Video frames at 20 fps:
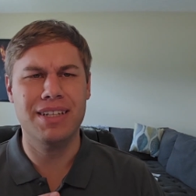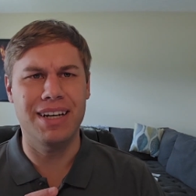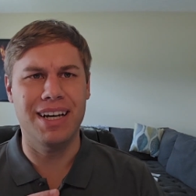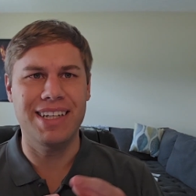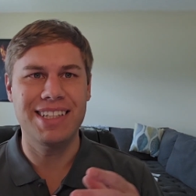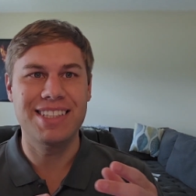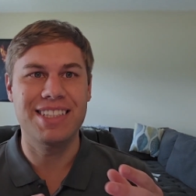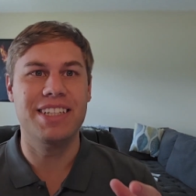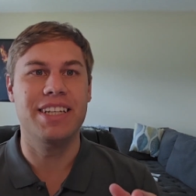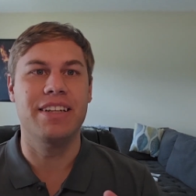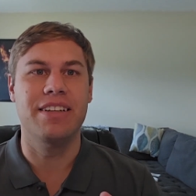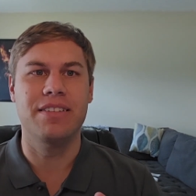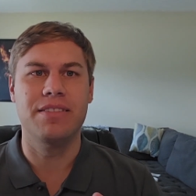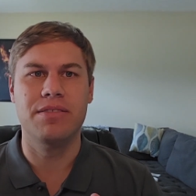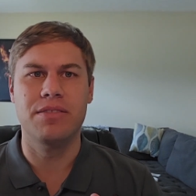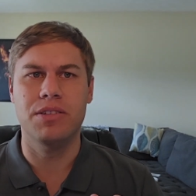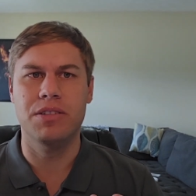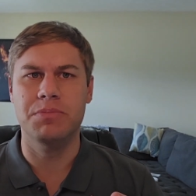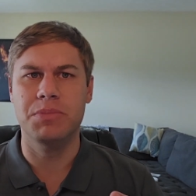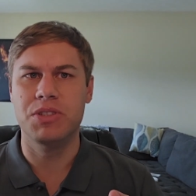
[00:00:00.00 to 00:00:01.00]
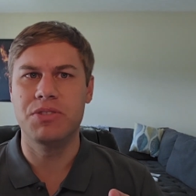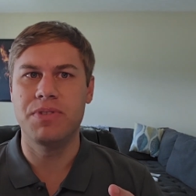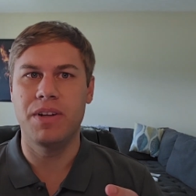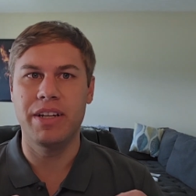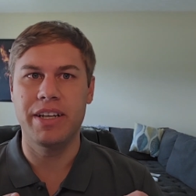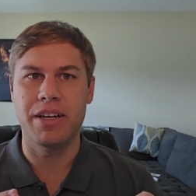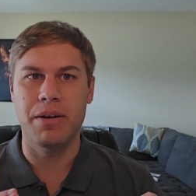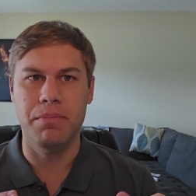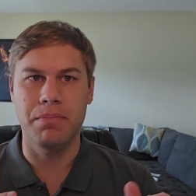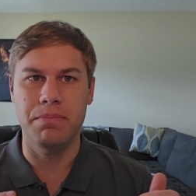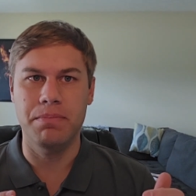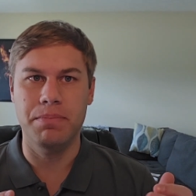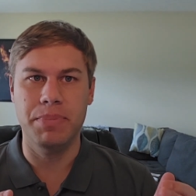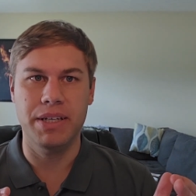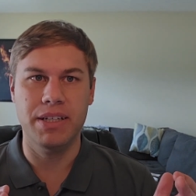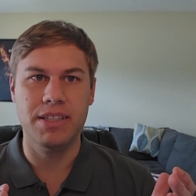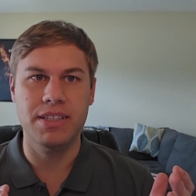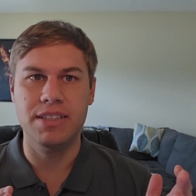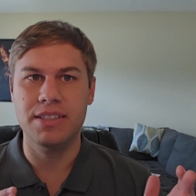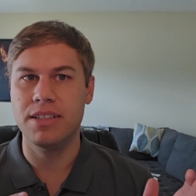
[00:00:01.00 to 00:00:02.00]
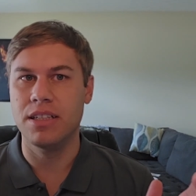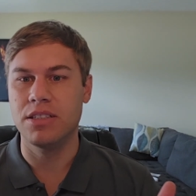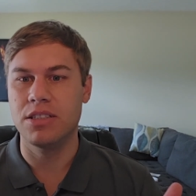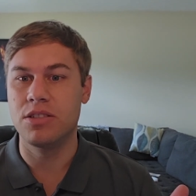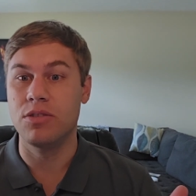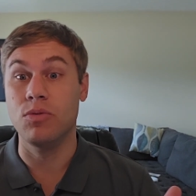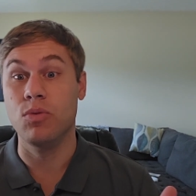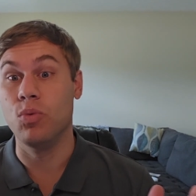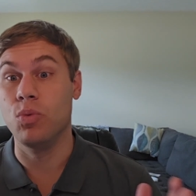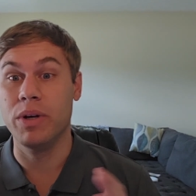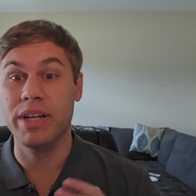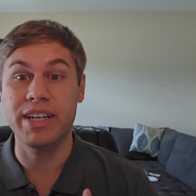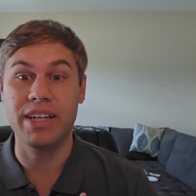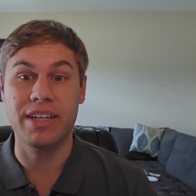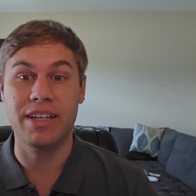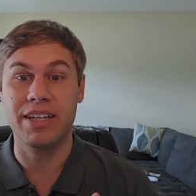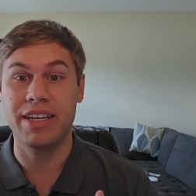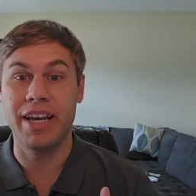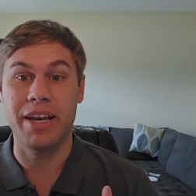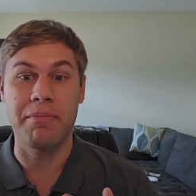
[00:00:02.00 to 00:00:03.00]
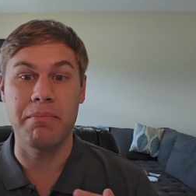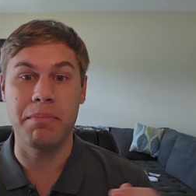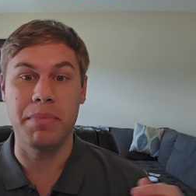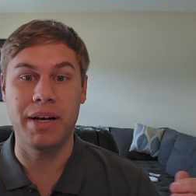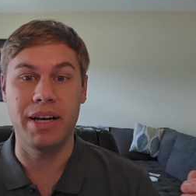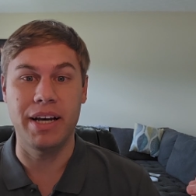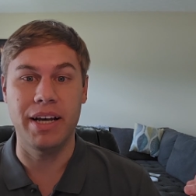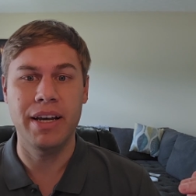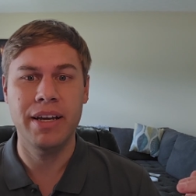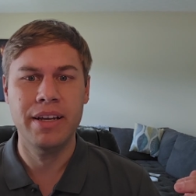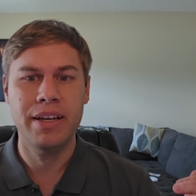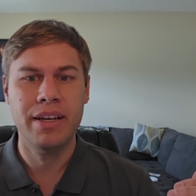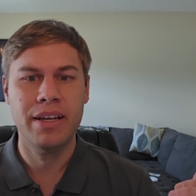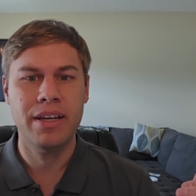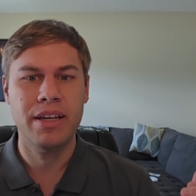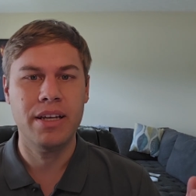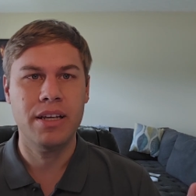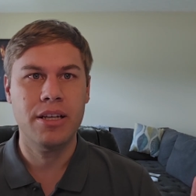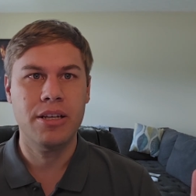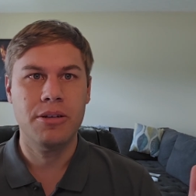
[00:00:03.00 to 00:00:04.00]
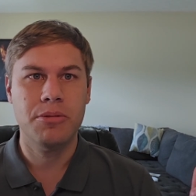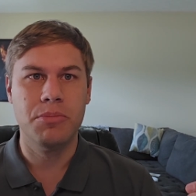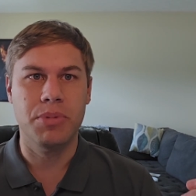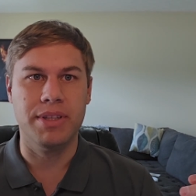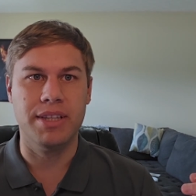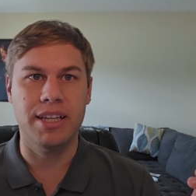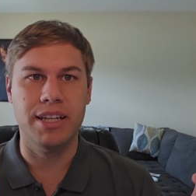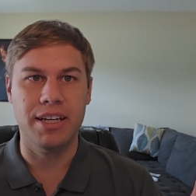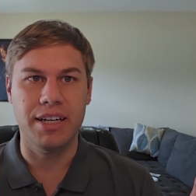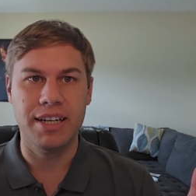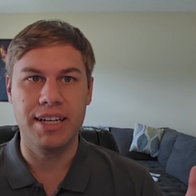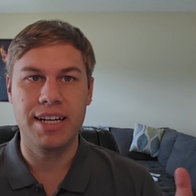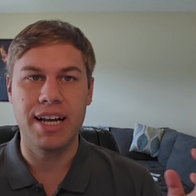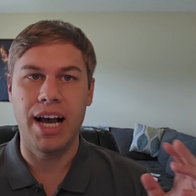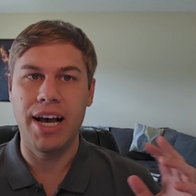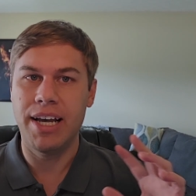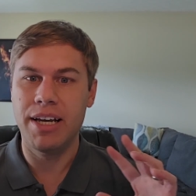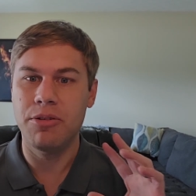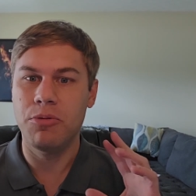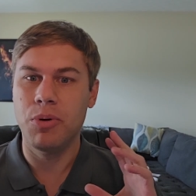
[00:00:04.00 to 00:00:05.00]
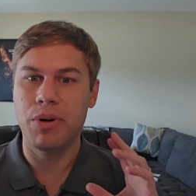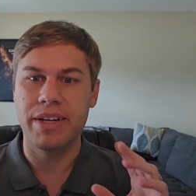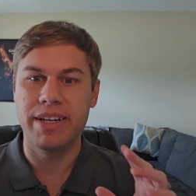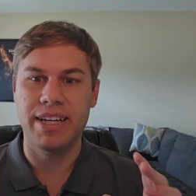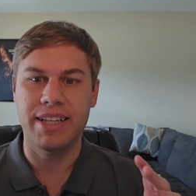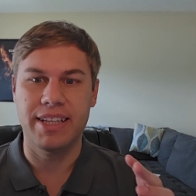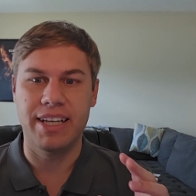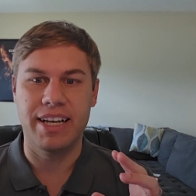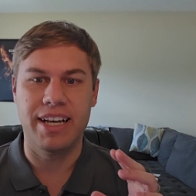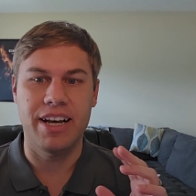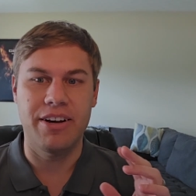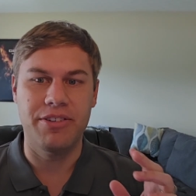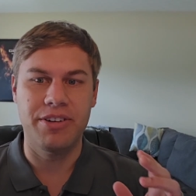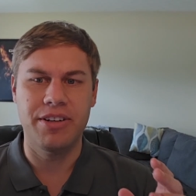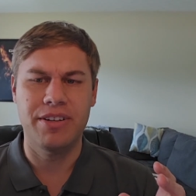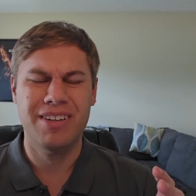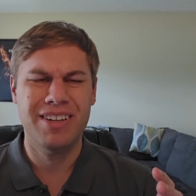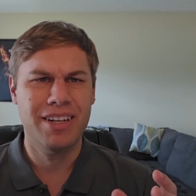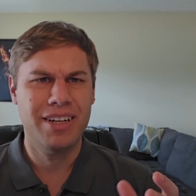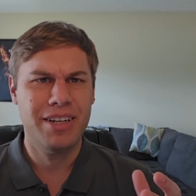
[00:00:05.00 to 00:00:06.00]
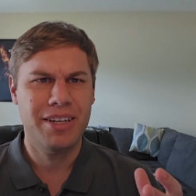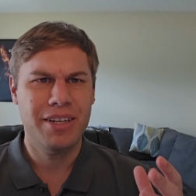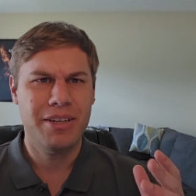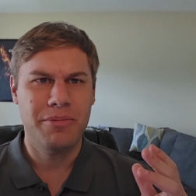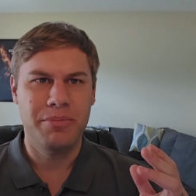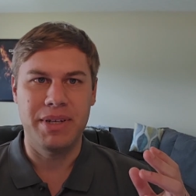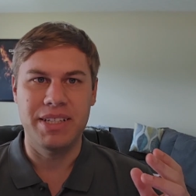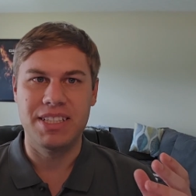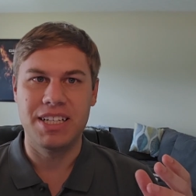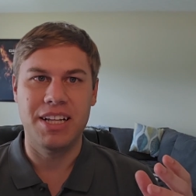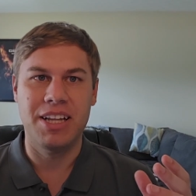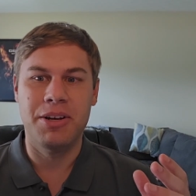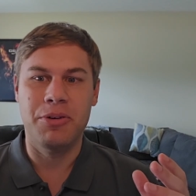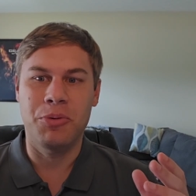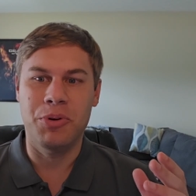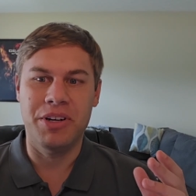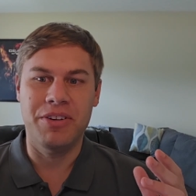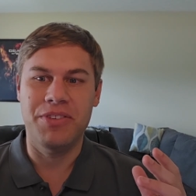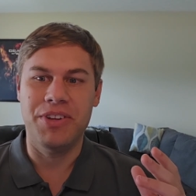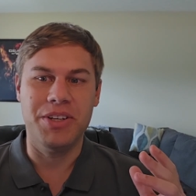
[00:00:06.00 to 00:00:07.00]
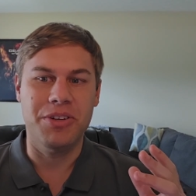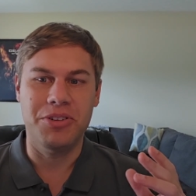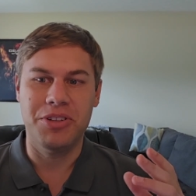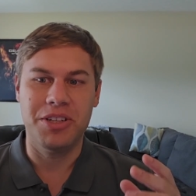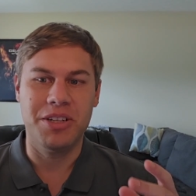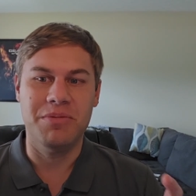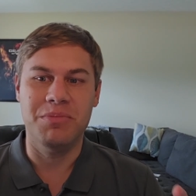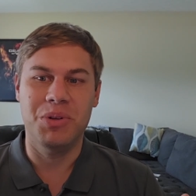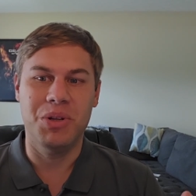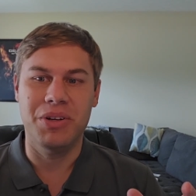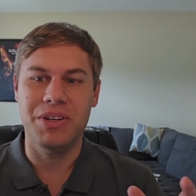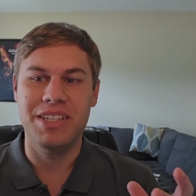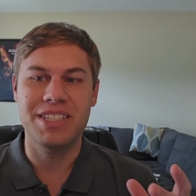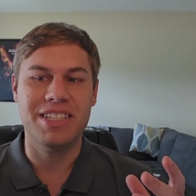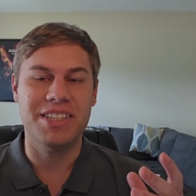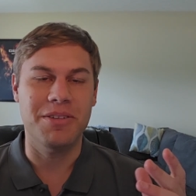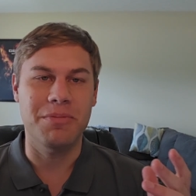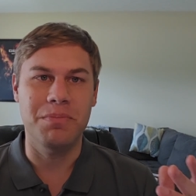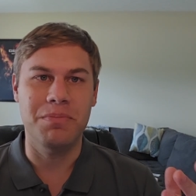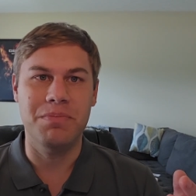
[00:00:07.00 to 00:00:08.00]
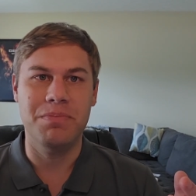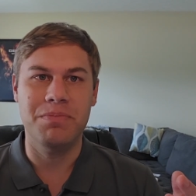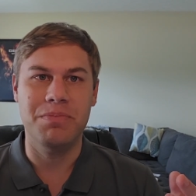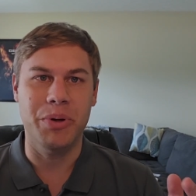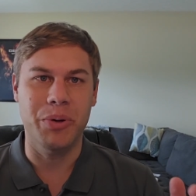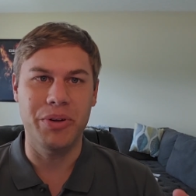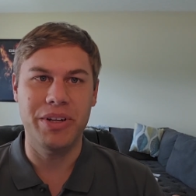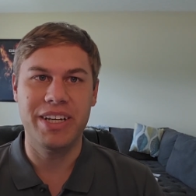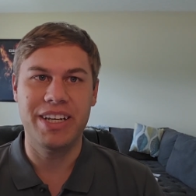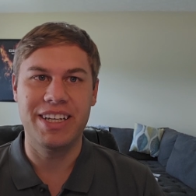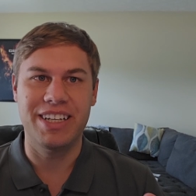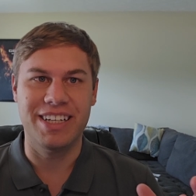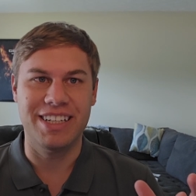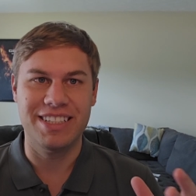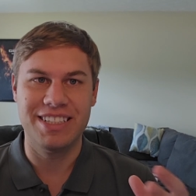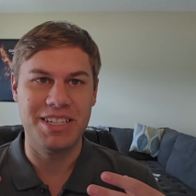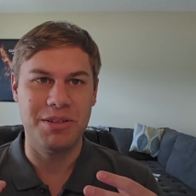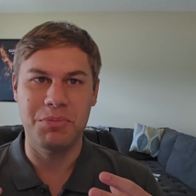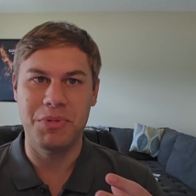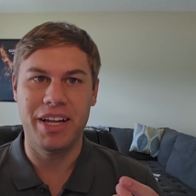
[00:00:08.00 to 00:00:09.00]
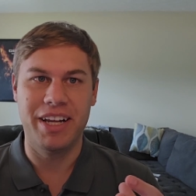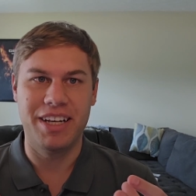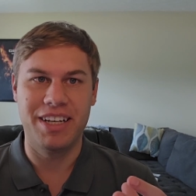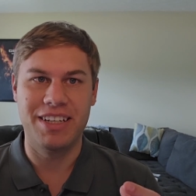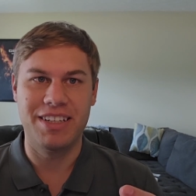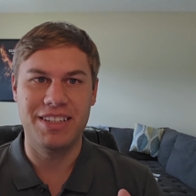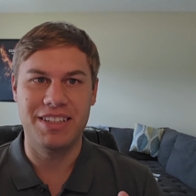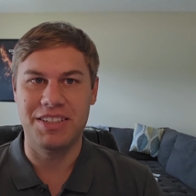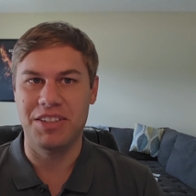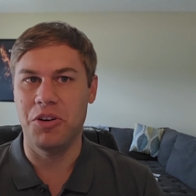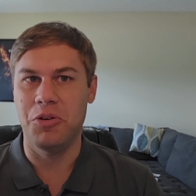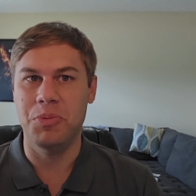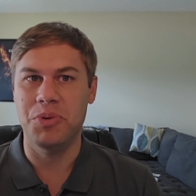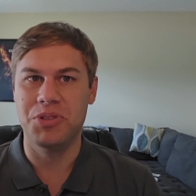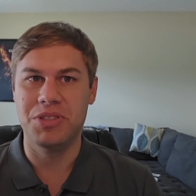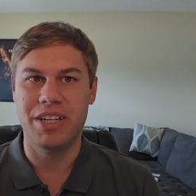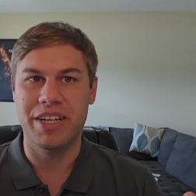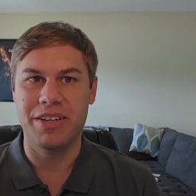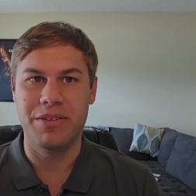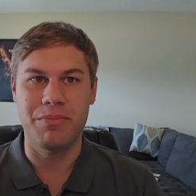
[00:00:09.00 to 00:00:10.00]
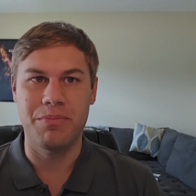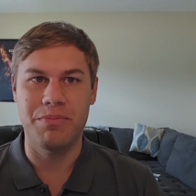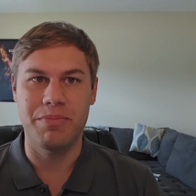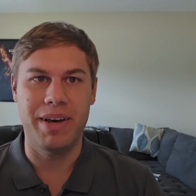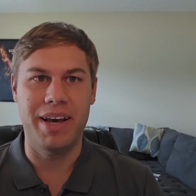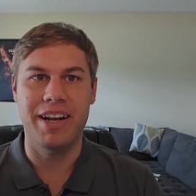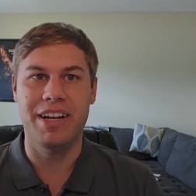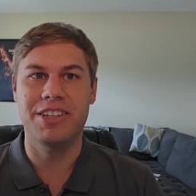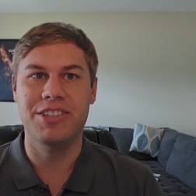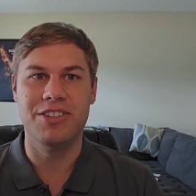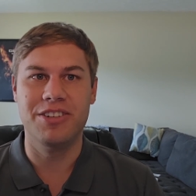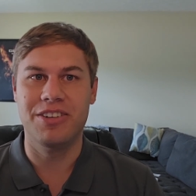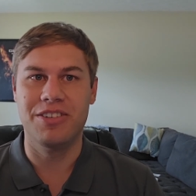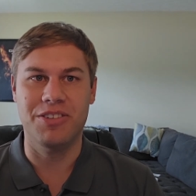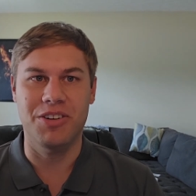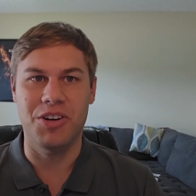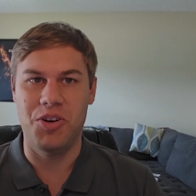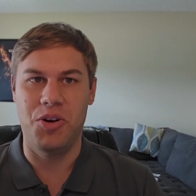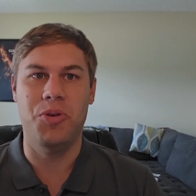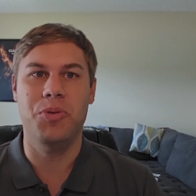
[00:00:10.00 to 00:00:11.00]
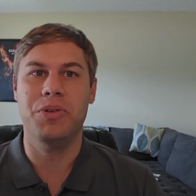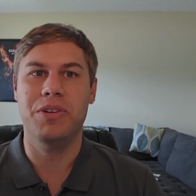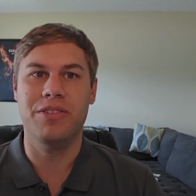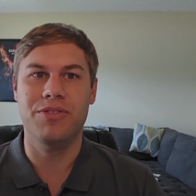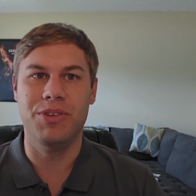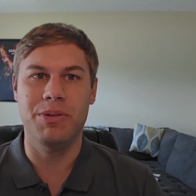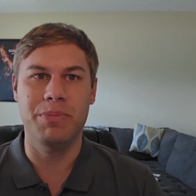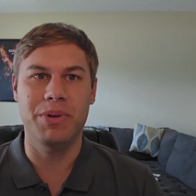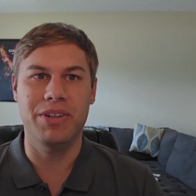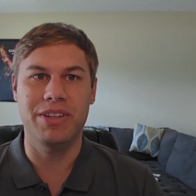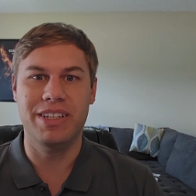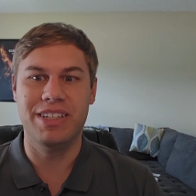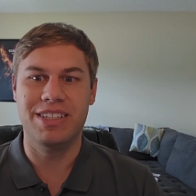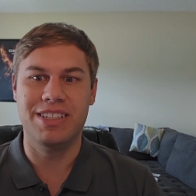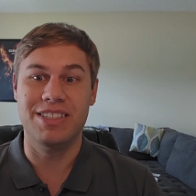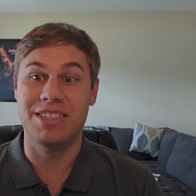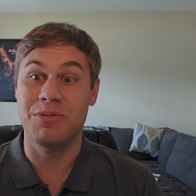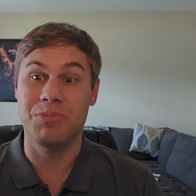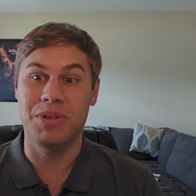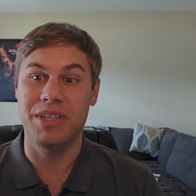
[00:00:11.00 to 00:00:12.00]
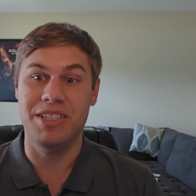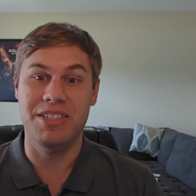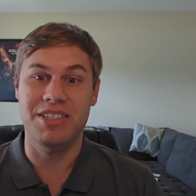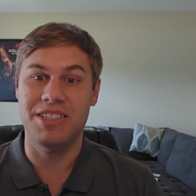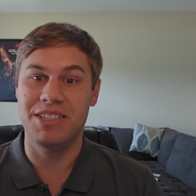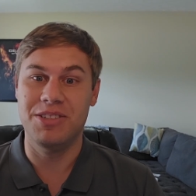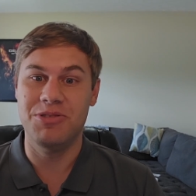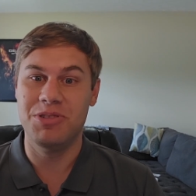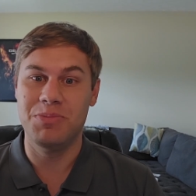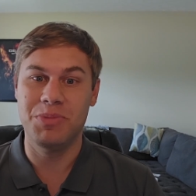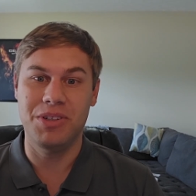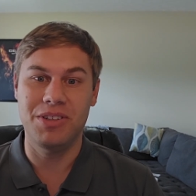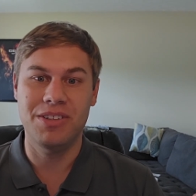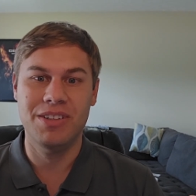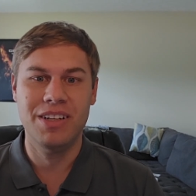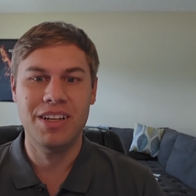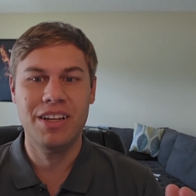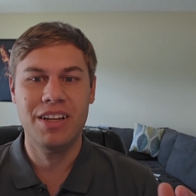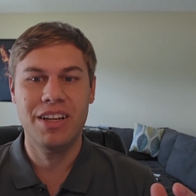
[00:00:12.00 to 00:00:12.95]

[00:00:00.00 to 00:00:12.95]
Honestly, it almost felt like a big gust of wind came by. But the guy working at the counter, basically one of the only employees in the building, and he seemed almost like a manager or owner of the building because the place is so small.